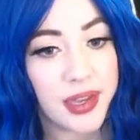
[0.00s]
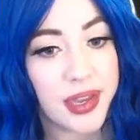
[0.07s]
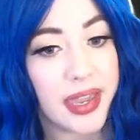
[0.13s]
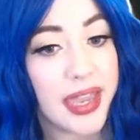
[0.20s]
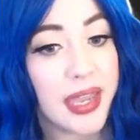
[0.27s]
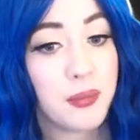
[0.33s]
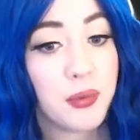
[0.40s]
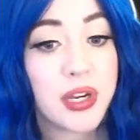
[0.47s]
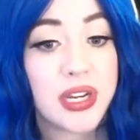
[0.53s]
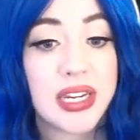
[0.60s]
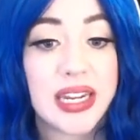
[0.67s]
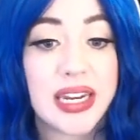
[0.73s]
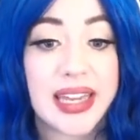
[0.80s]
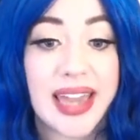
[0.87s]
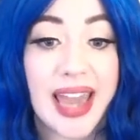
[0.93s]
And we're going to
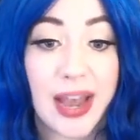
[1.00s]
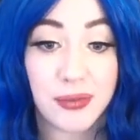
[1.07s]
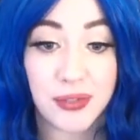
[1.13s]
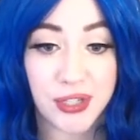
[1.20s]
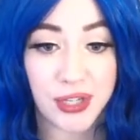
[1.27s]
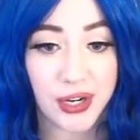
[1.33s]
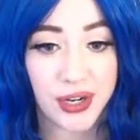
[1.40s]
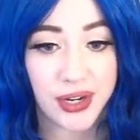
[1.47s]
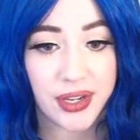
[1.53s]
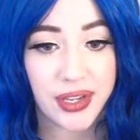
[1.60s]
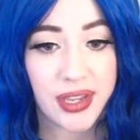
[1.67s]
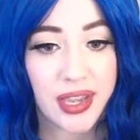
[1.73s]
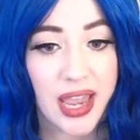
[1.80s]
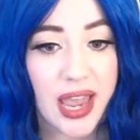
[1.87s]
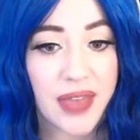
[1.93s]
need a counter.
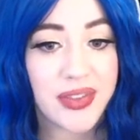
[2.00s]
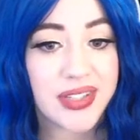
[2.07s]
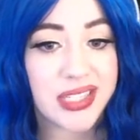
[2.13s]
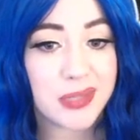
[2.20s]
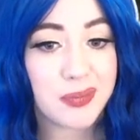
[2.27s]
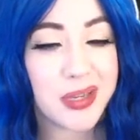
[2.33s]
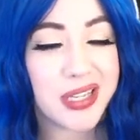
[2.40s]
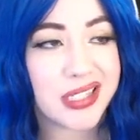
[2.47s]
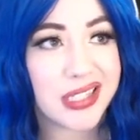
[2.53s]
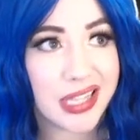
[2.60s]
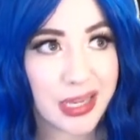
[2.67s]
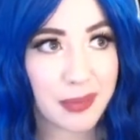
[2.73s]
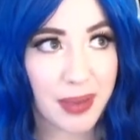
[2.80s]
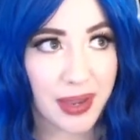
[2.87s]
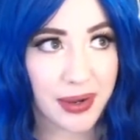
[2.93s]
And this is because, think
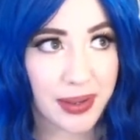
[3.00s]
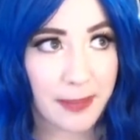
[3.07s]
about it.